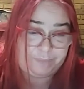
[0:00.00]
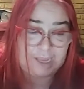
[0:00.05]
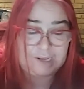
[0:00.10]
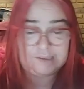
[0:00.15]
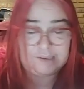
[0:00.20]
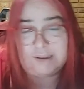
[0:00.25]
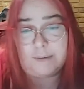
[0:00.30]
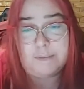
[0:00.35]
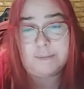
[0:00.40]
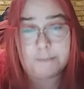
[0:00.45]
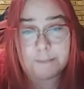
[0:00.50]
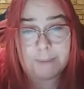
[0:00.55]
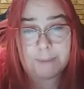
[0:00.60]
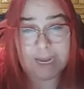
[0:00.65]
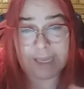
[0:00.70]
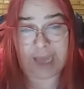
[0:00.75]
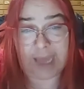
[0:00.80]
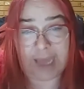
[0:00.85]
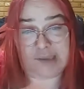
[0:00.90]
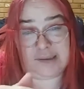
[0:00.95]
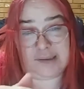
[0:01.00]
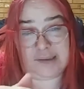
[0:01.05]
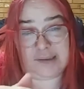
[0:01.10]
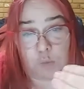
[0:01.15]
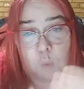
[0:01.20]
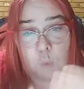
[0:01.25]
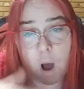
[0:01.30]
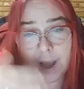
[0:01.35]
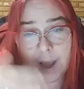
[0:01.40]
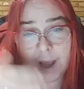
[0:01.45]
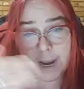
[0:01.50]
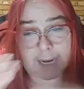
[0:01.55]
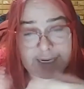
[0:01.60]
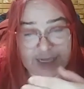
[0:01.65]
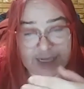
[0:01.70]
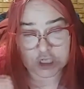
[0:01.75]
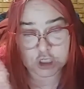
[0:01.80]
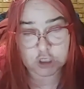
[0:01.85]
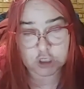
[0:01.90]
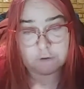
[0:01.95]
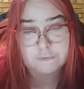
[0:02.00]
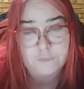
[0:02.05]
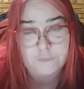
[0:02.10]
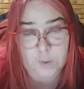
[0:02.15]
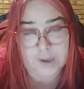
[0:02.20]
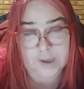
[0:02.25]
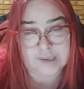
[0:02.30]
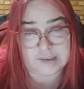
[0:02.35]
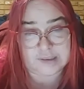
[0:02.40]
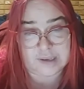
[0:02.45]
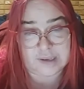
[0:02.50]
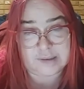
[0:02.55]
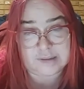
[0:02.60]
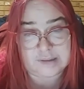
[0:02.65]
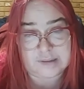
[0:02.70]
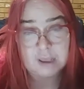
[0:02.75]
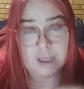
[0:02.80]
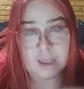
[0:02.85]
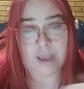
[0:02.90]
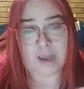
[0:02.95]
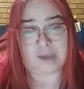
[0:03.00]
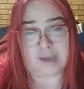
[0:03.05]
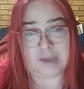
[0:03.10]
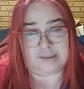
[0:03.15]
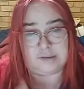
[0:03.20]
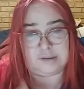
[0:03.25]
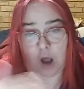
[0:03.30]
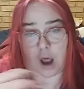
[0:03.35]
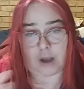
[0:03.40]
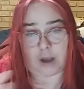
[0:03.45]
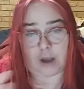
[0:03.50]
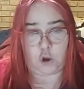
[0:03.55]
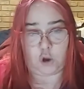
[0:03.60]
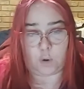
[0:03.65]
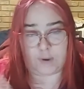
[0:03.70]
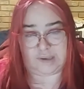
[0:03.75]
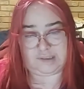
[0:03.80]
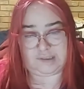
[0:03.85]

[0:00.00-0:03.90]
In some many cases, they'll want additional voices because it's an ongoing